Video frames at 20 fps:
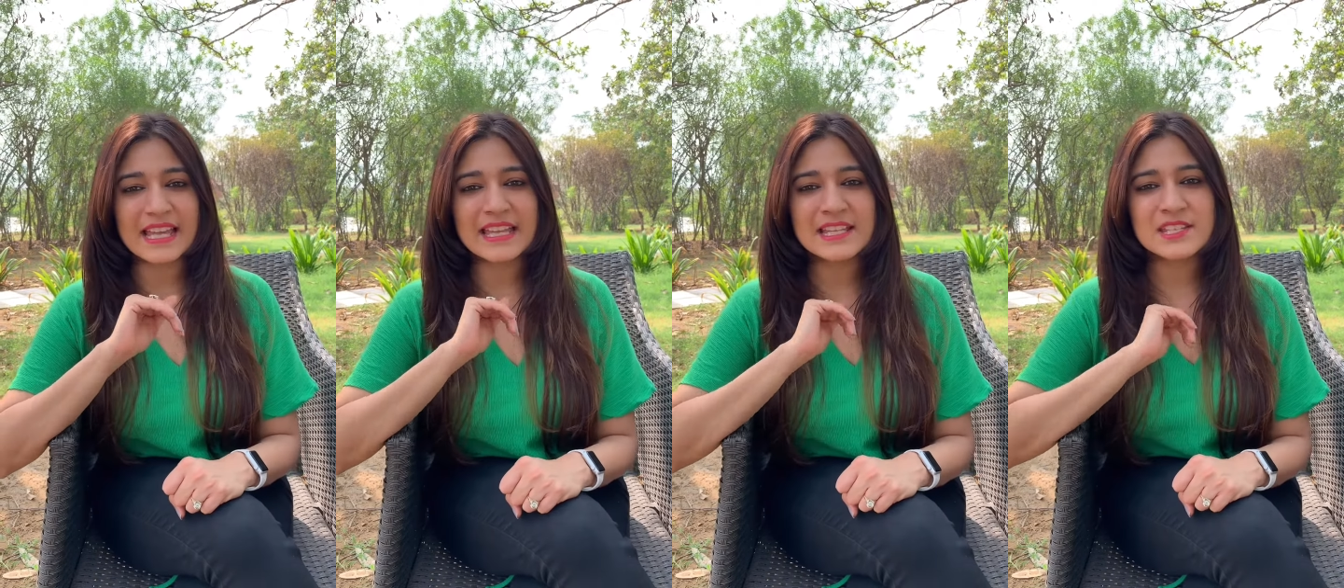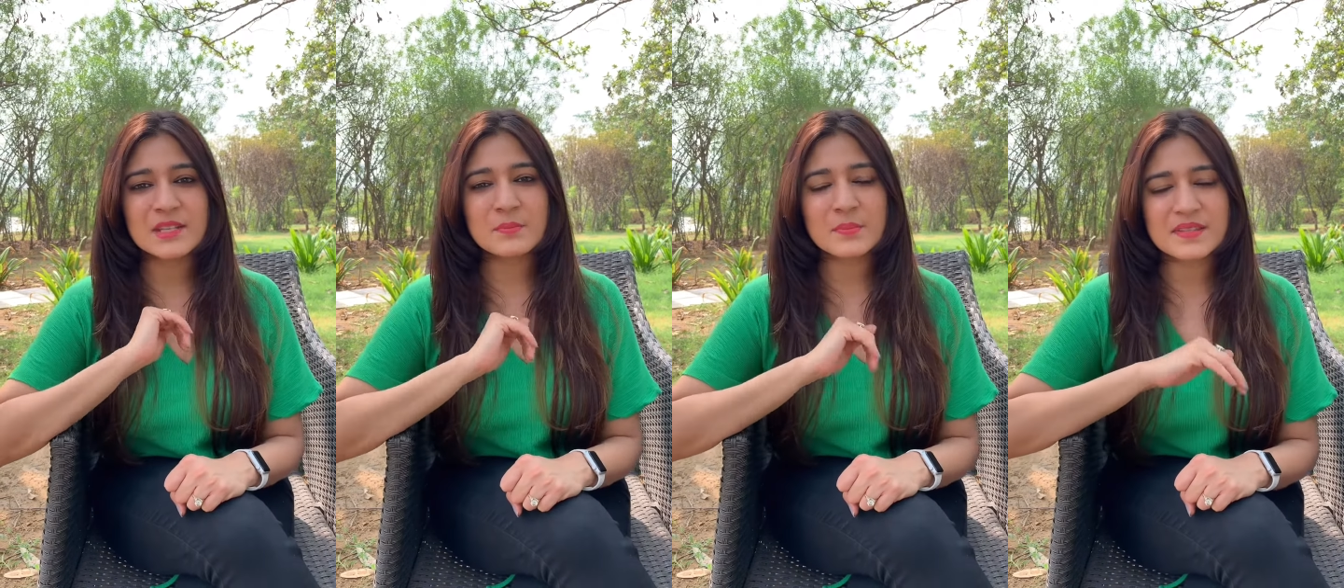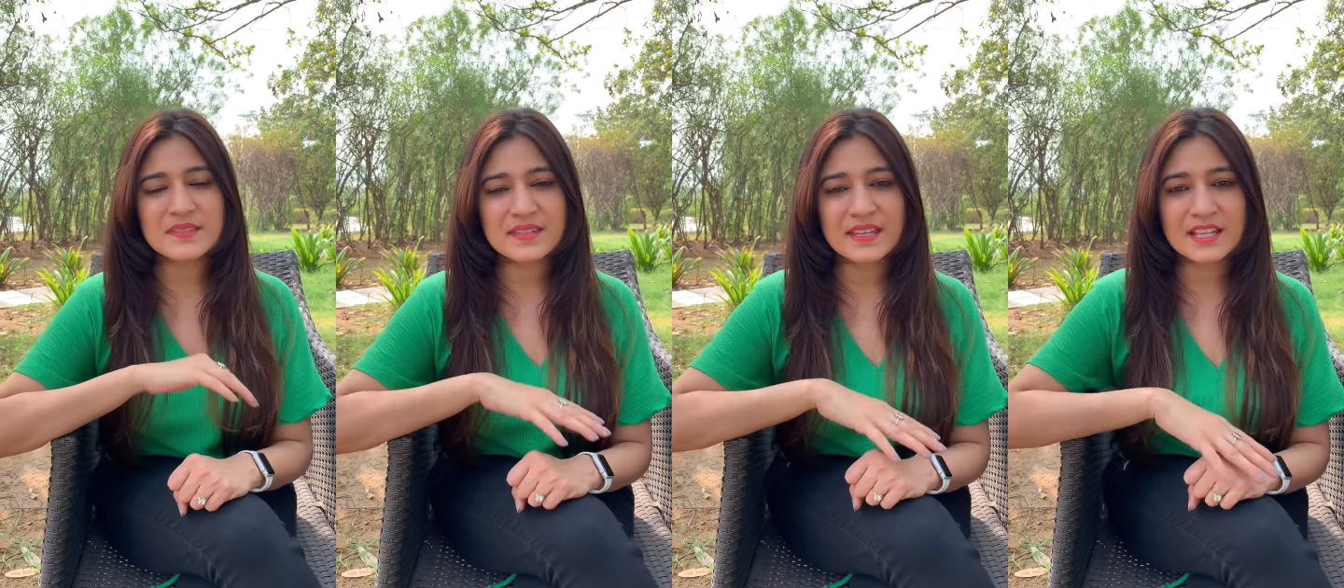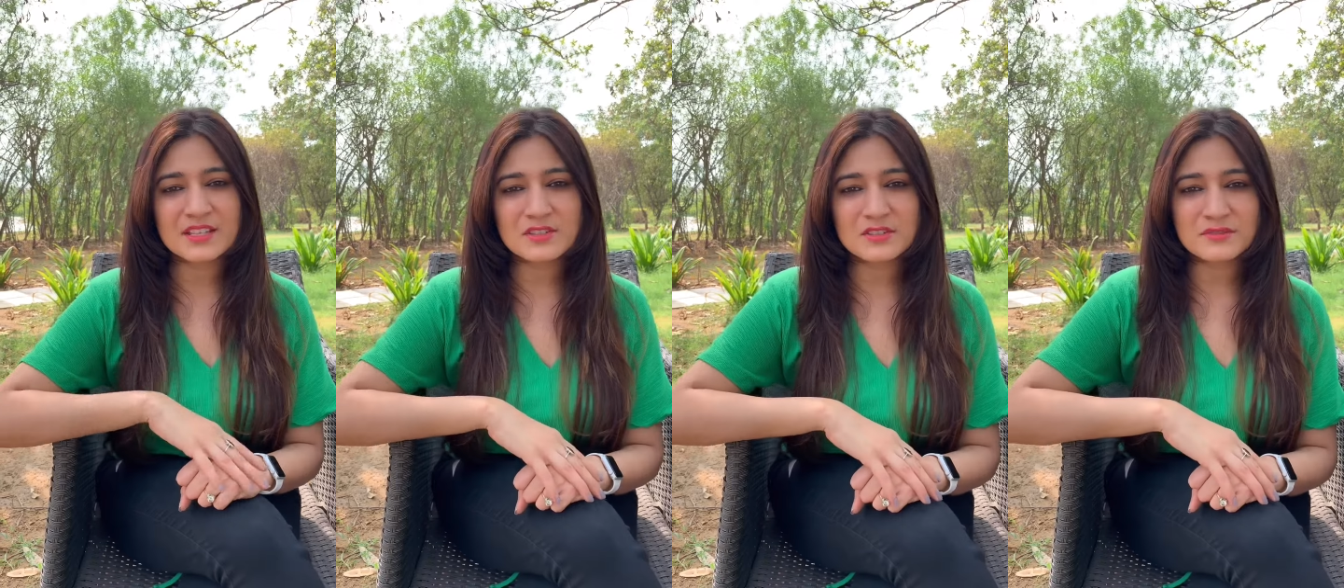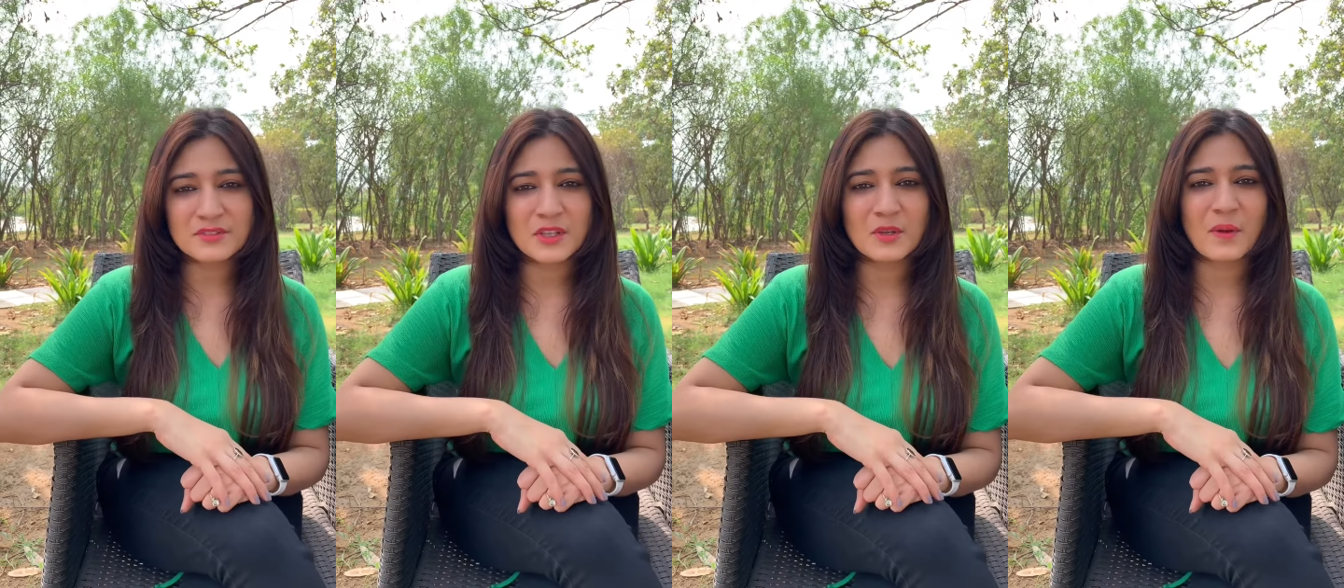80%
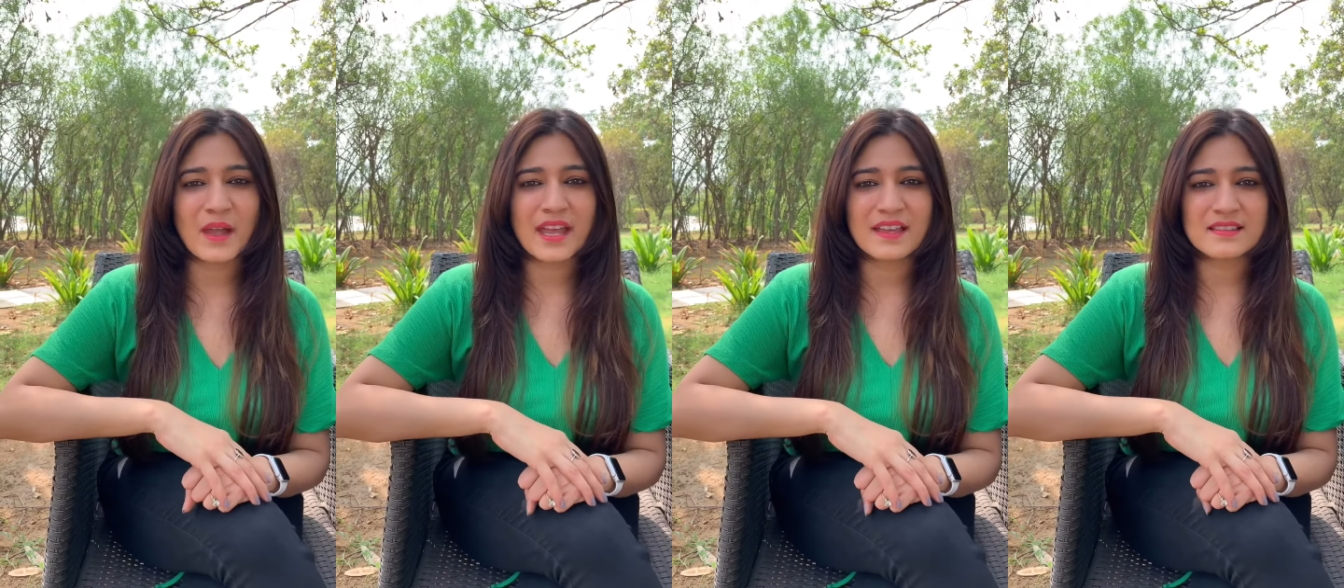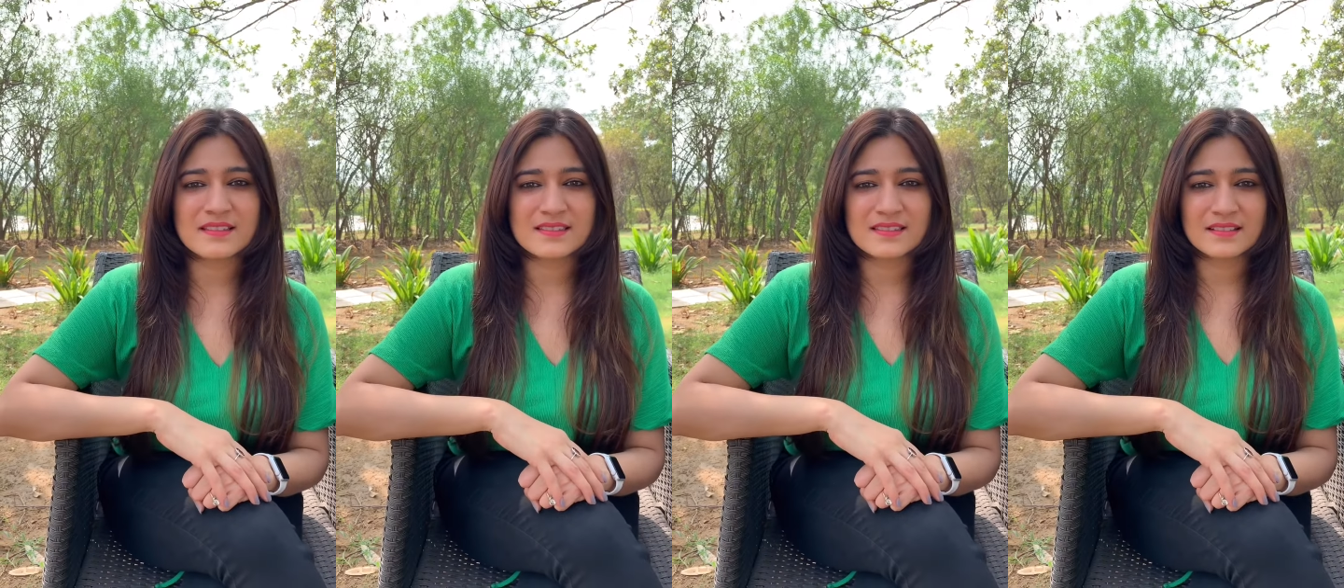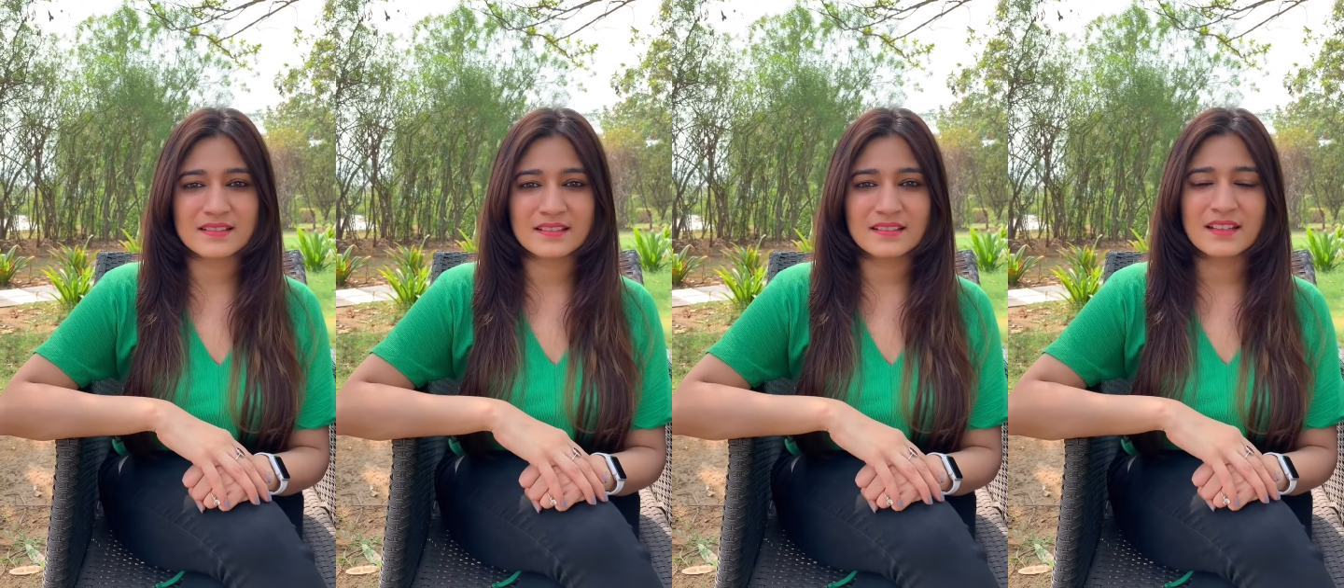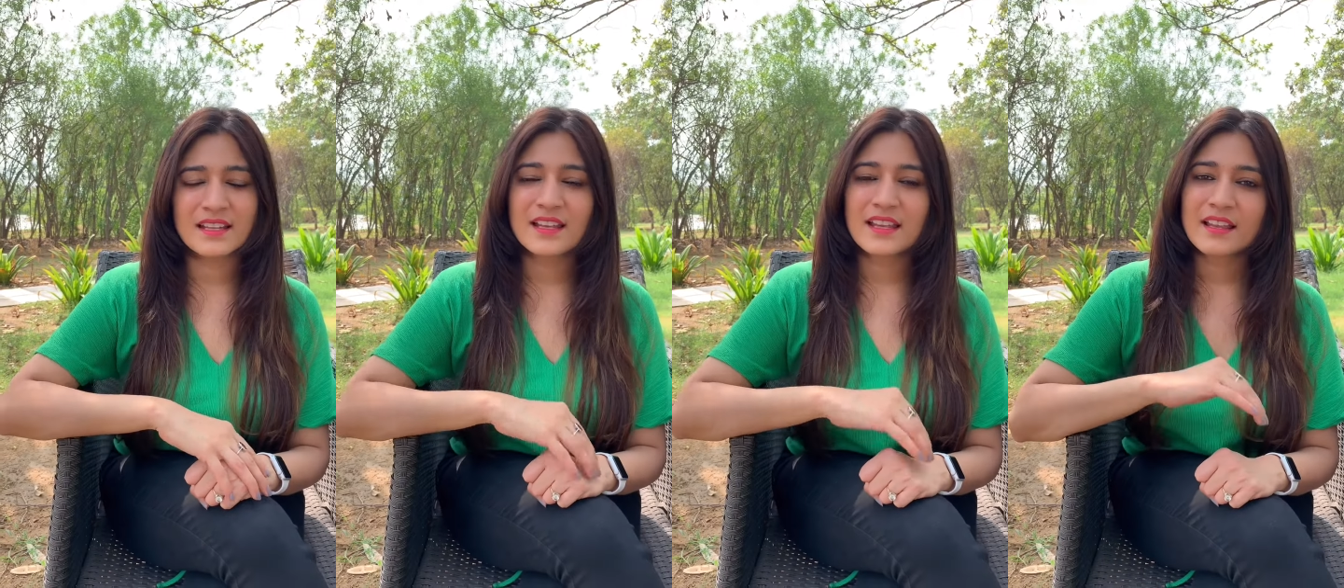of you answered